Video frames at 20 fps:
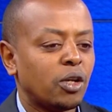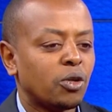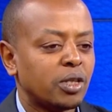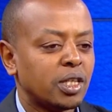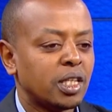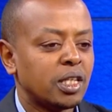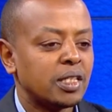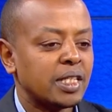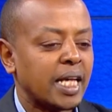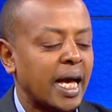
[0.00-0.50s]
on
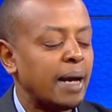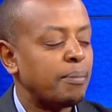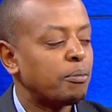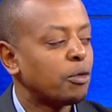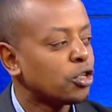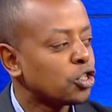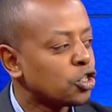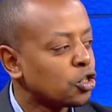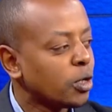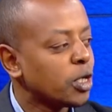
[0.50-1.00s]
this, I am
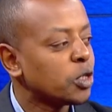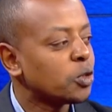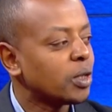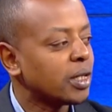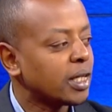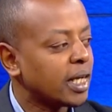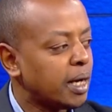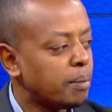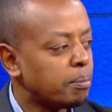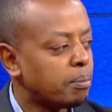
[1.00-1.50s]
not sure it will
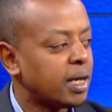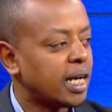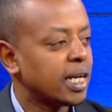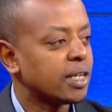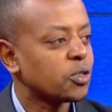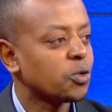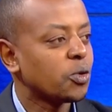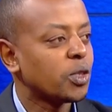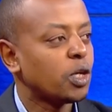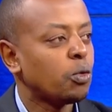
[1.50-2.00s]
come back.
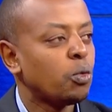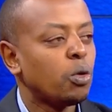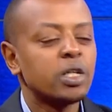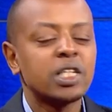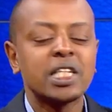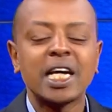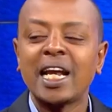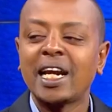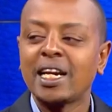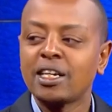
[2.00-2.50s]
So they
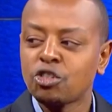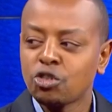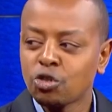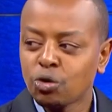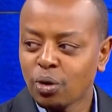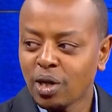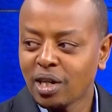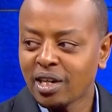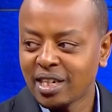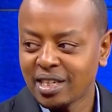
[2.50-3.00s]
want an
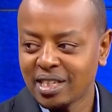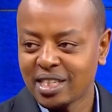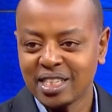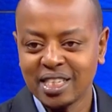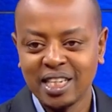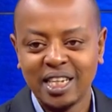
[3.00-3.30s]
assurance.